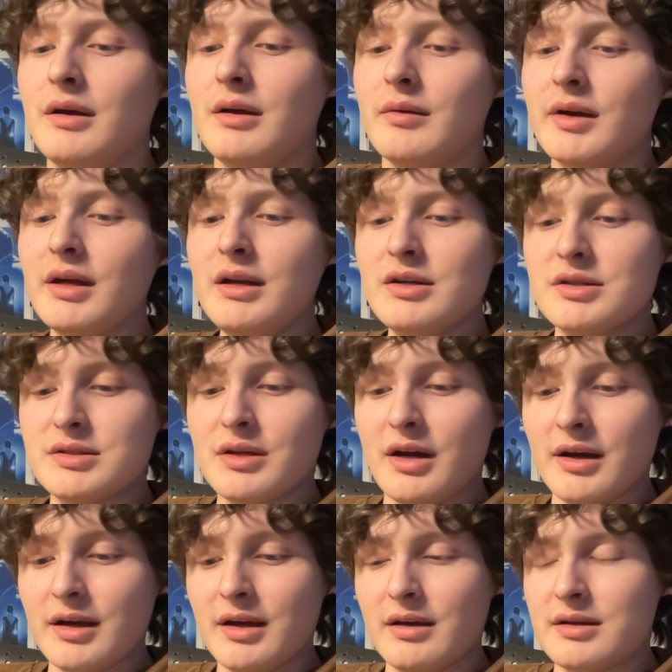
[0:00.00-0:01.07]
kind of just
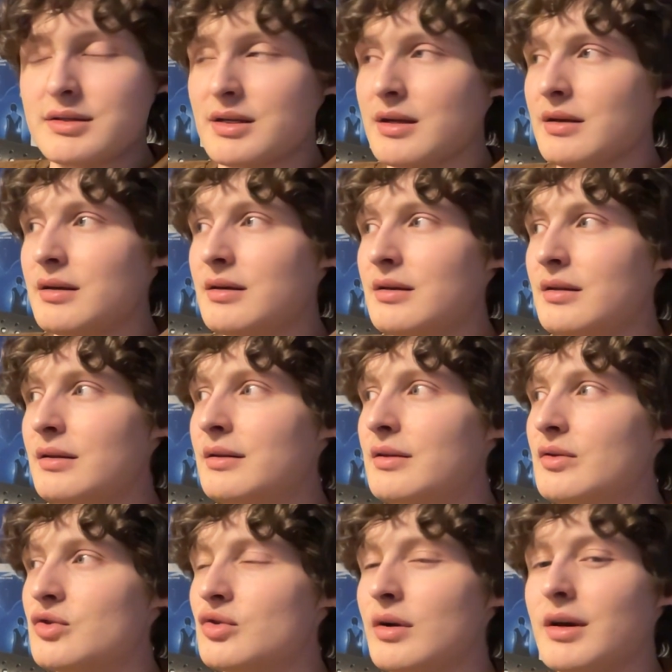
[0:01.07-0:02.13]
talking because I
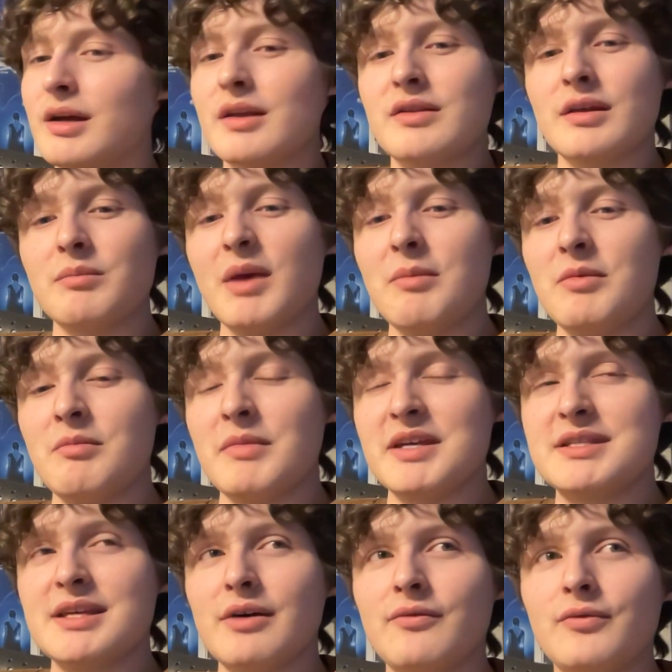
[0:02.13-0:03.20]
enjoy it. I think maybe
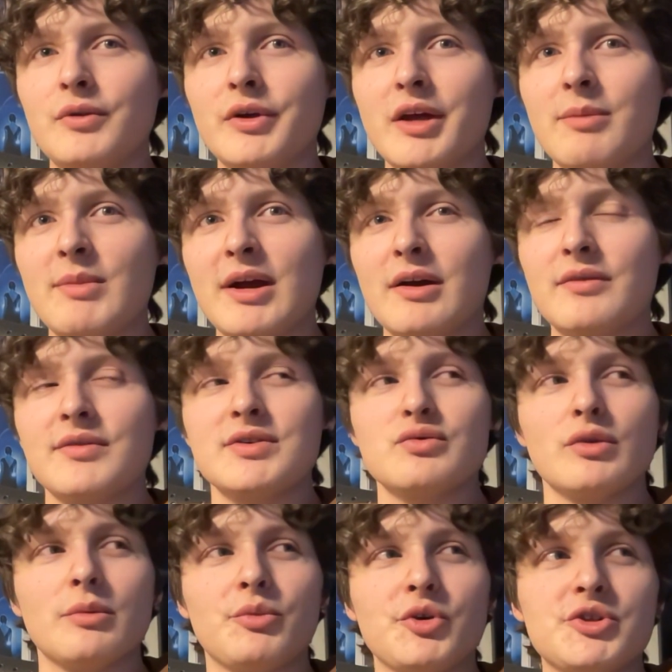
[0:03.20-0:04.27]
myself looking back on this
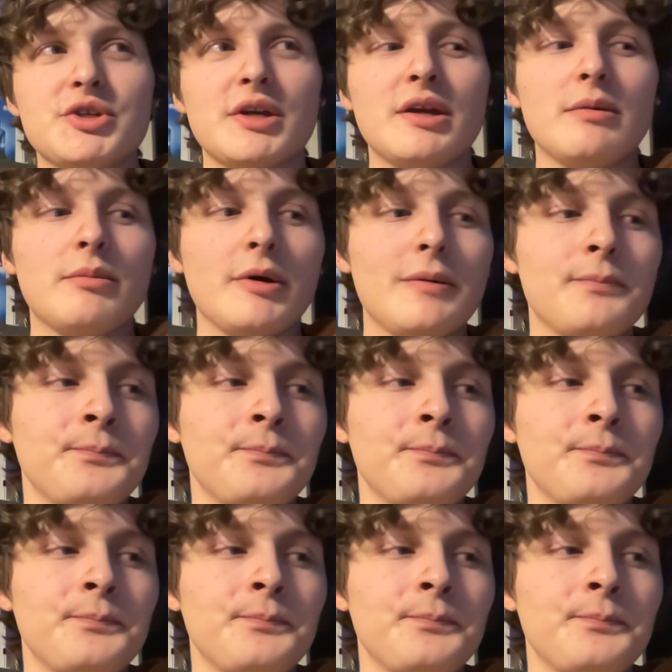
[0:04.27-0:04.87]
will appreciate it, but